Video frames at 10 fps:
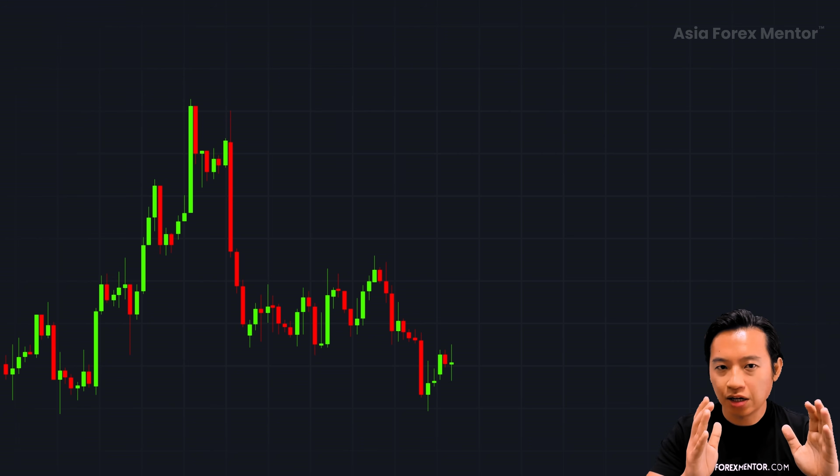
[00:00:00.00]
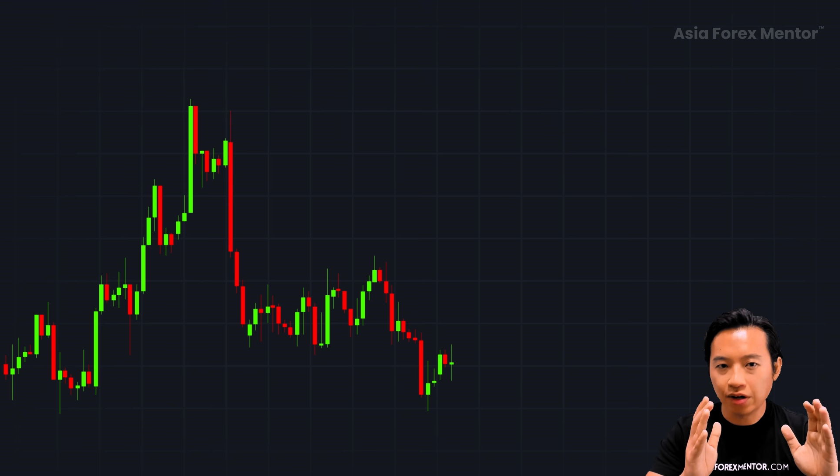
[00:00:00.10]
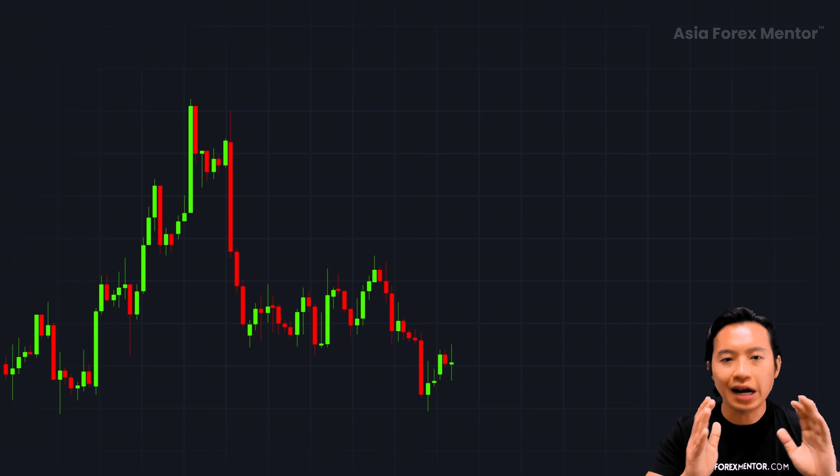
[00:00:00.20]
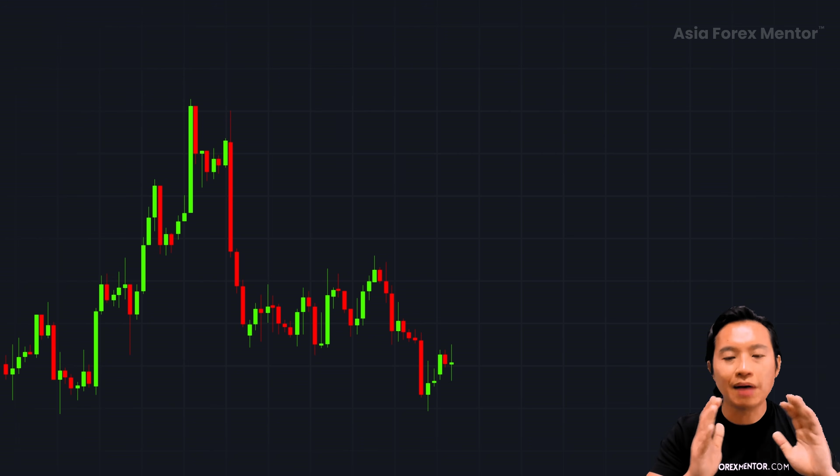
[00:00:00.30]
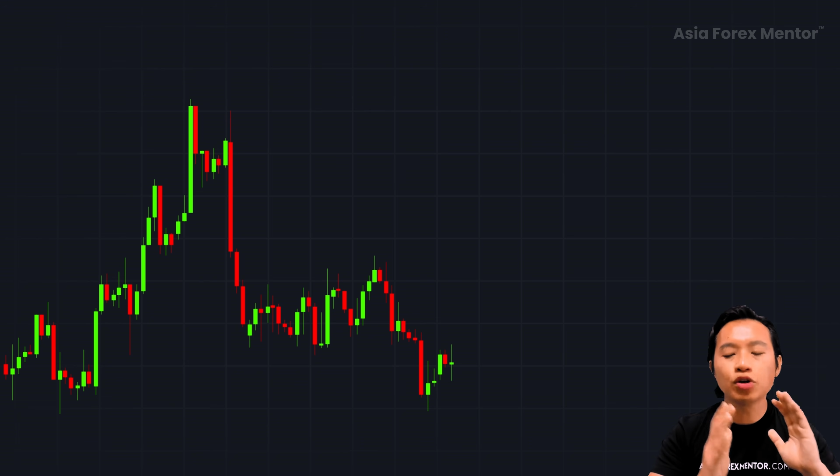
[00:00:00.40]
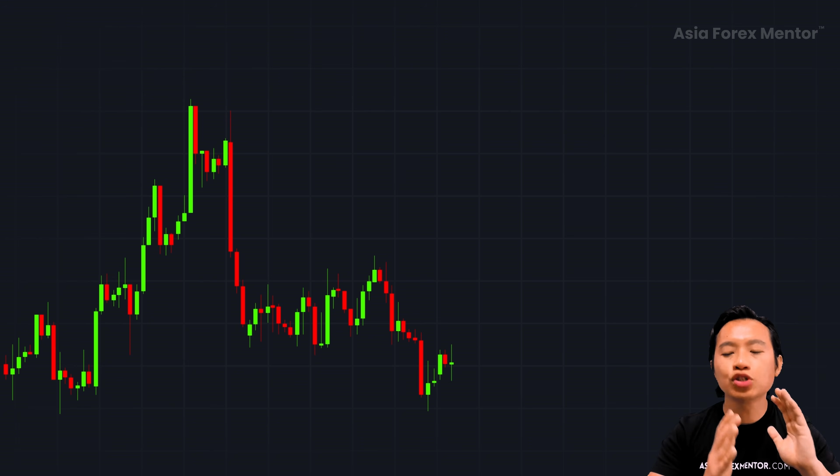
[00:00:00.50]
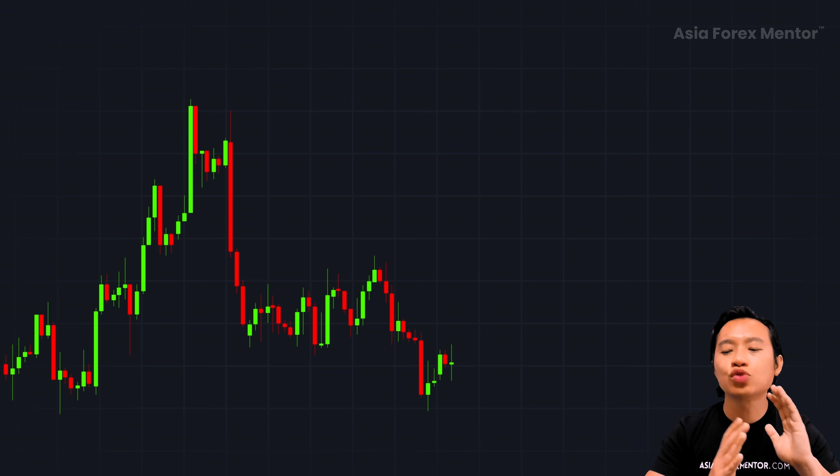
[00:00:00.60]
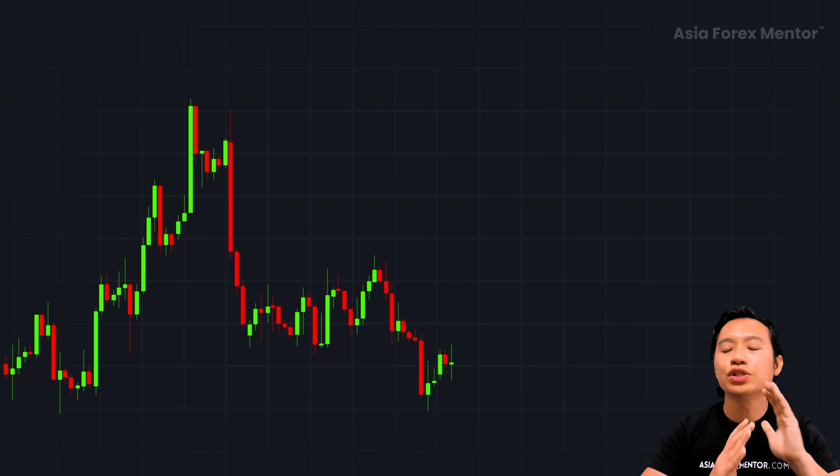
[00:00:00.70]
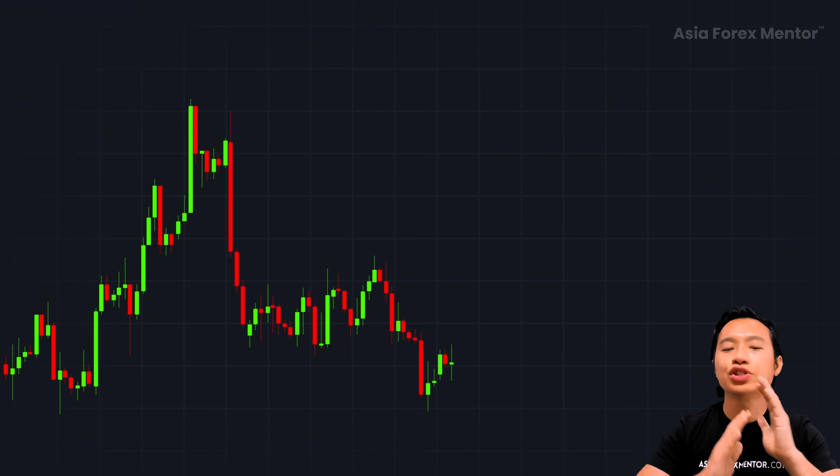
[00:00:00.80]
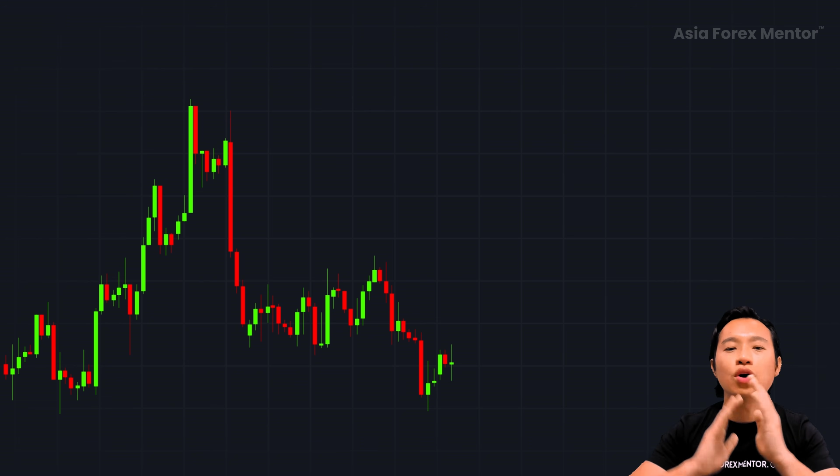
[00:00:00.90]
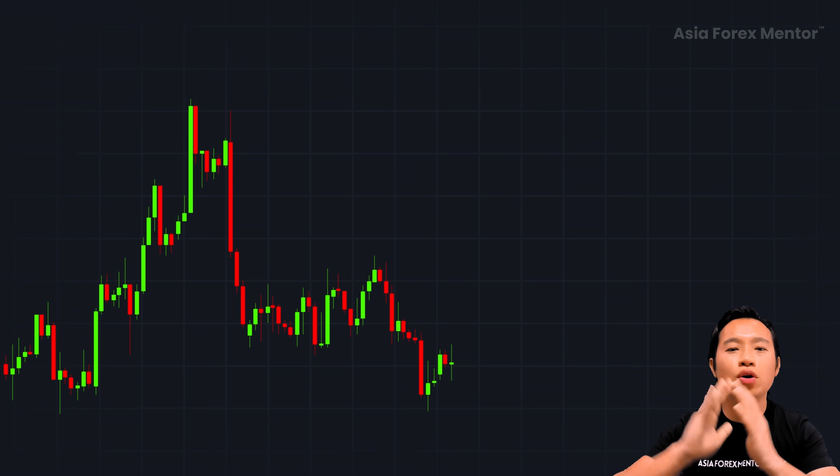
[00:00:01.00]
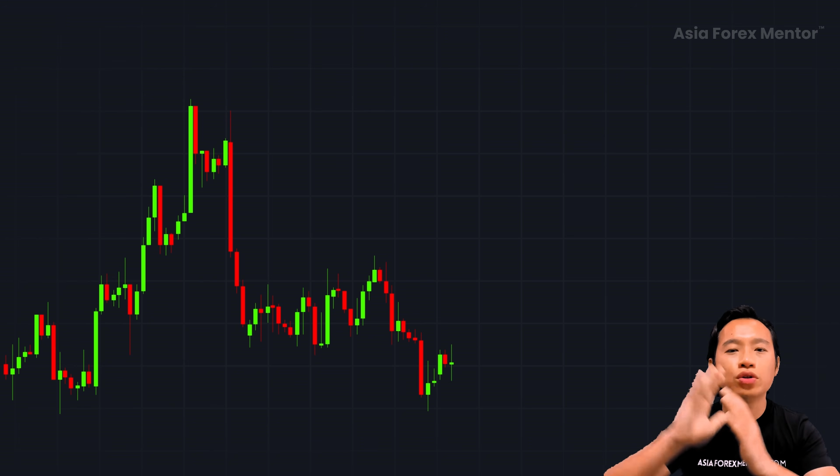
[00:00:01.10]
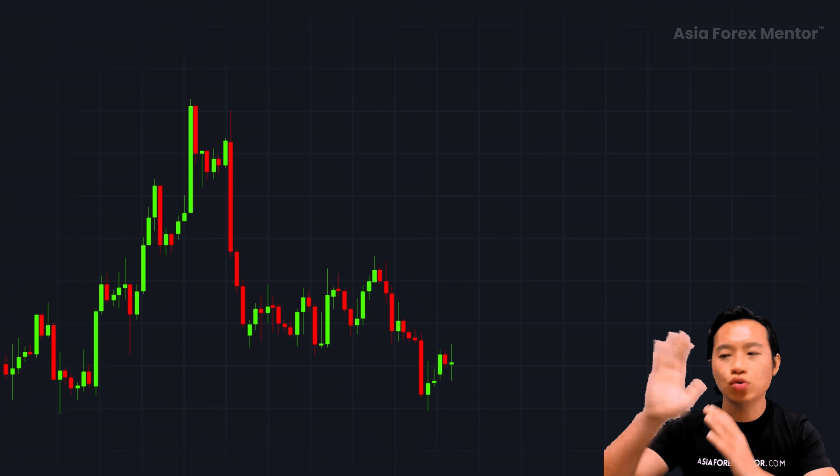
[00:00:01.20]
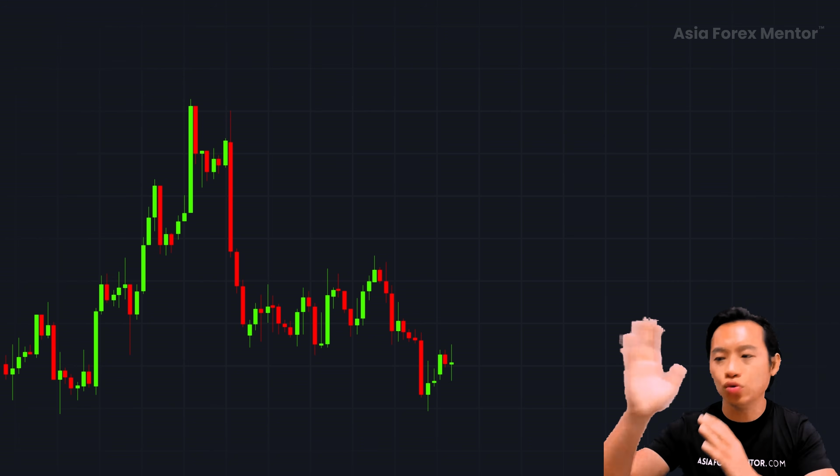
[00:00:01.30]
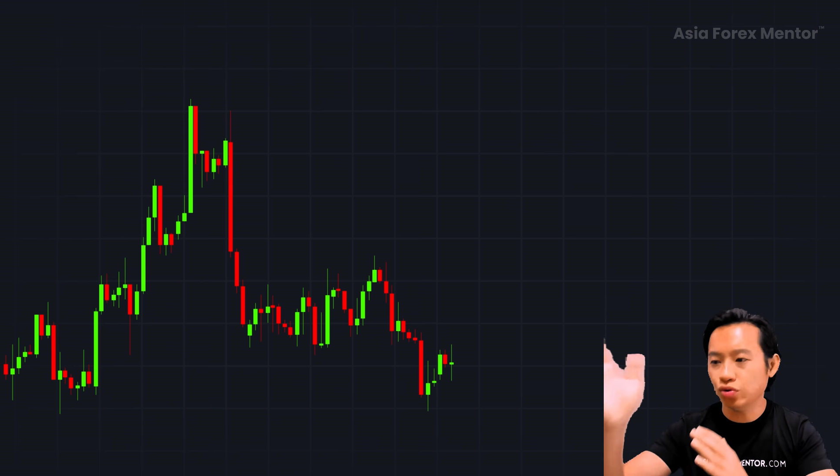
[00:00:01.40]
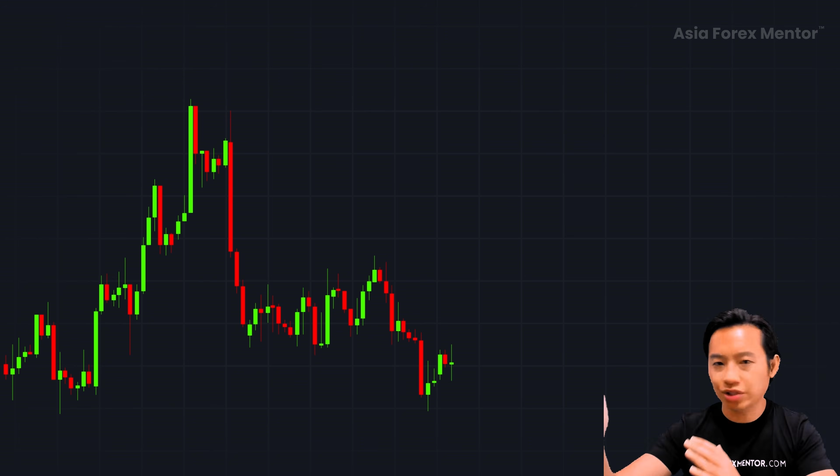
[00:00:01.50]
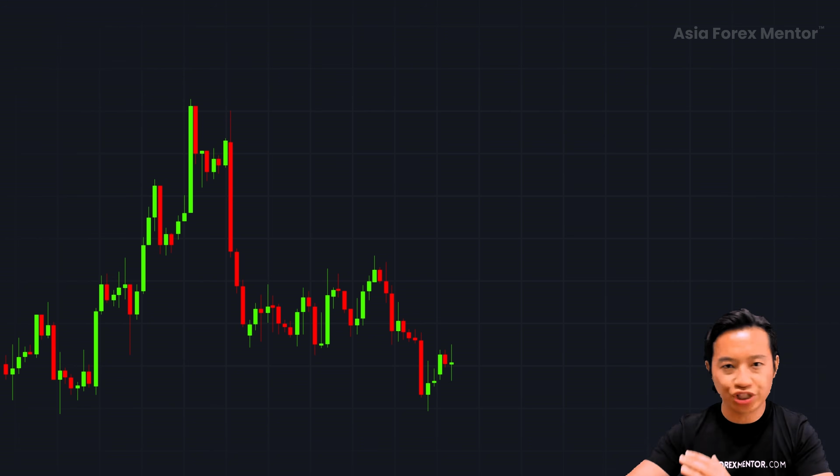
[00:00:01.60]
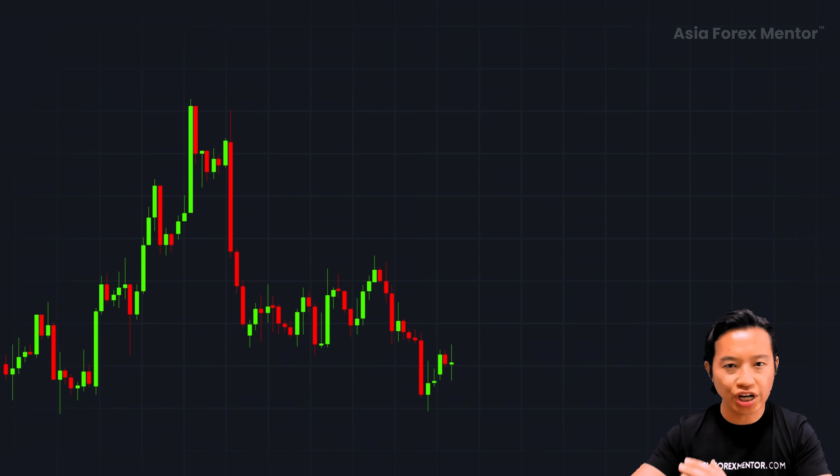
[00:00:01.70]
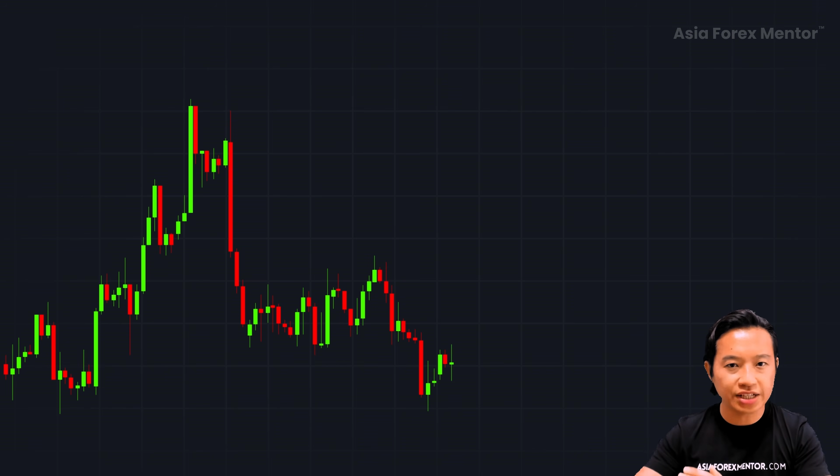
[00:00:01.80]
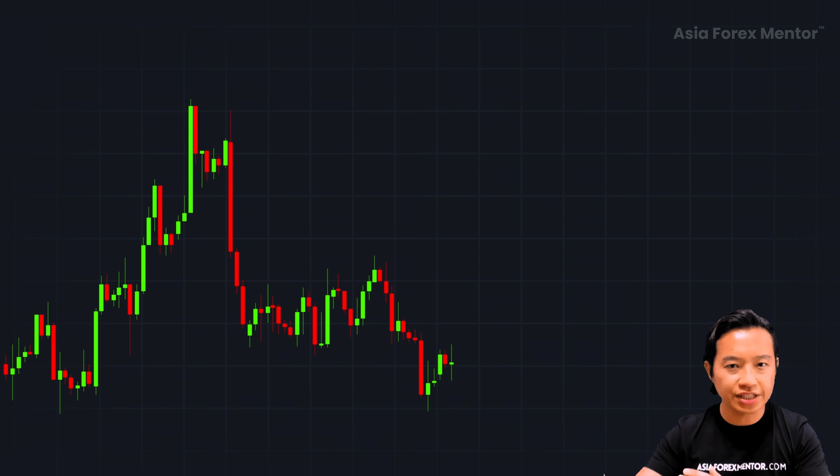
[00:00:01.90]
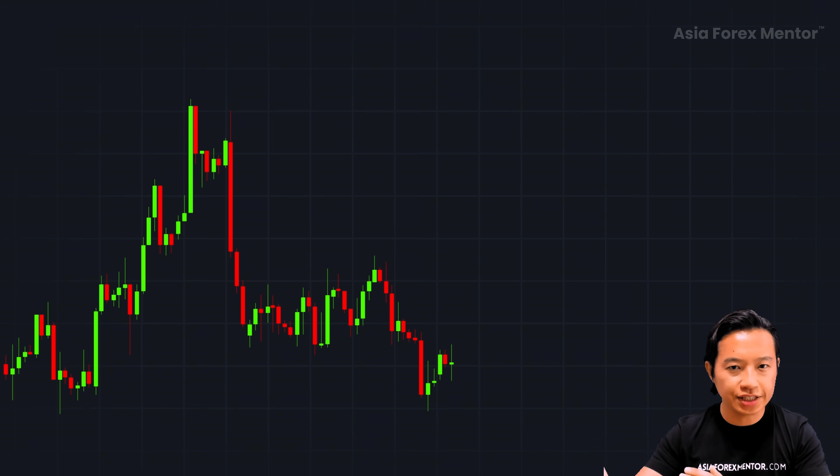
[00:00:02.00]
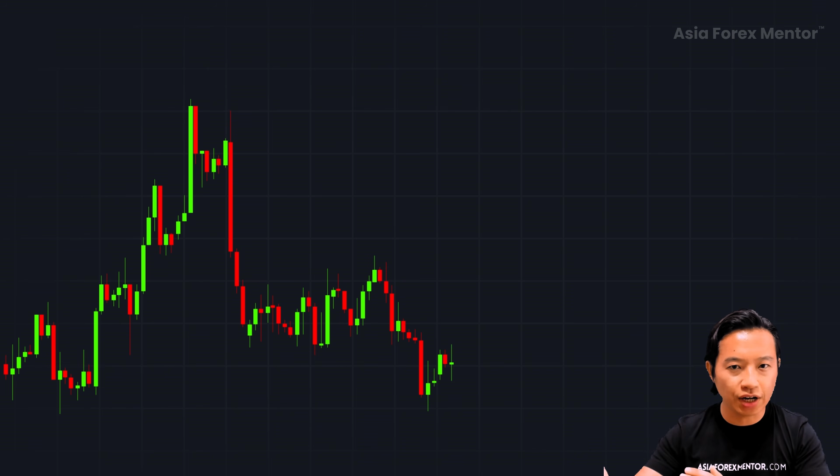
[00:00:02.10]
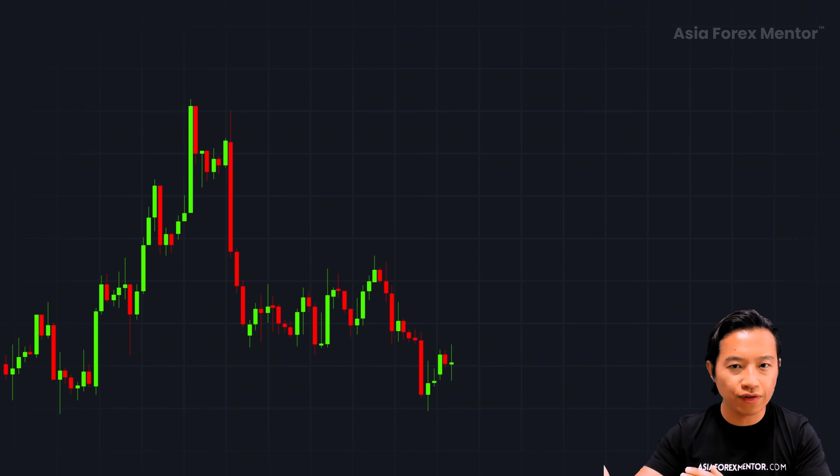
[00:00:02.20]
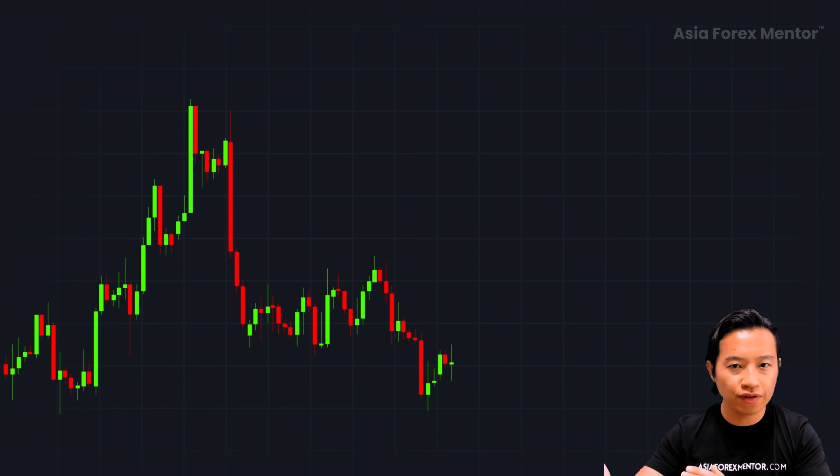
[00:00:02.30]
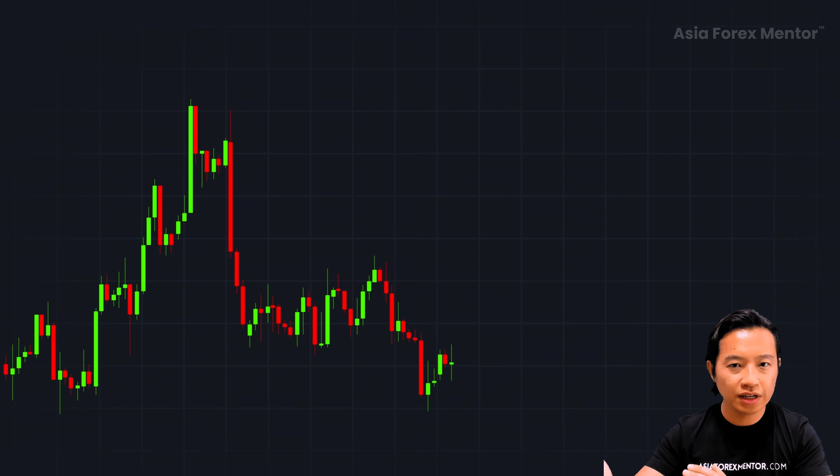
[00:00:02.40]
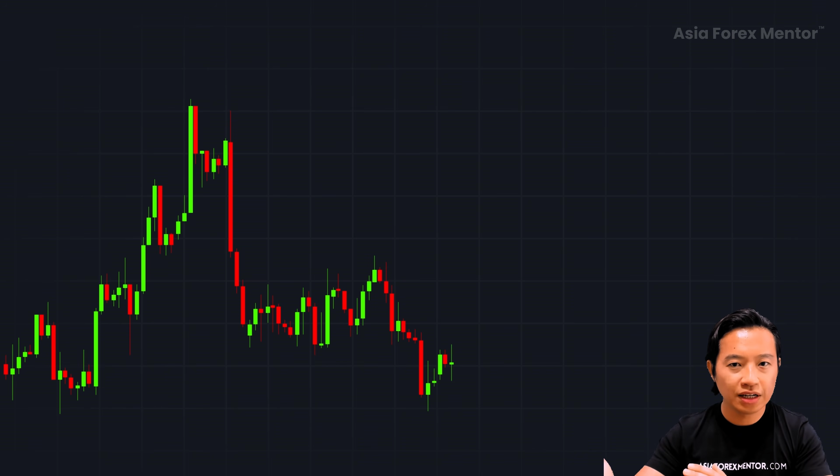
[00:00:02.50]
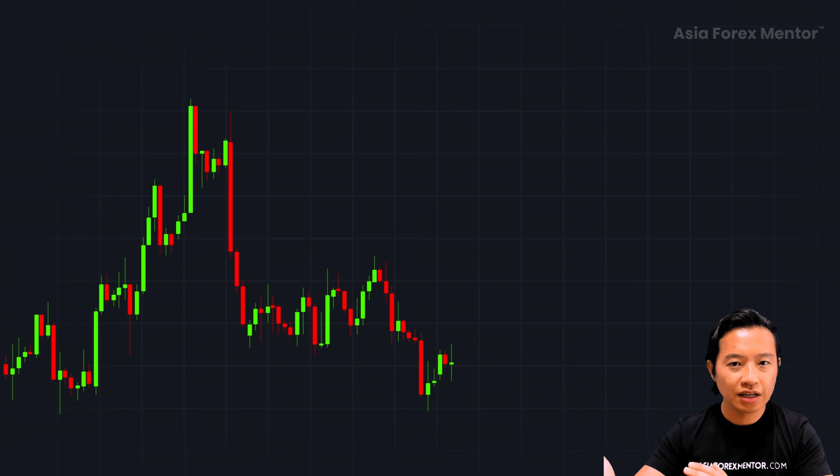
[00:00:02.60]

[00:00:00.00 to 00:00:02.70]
all right, I'm going to switch on to the charts itself.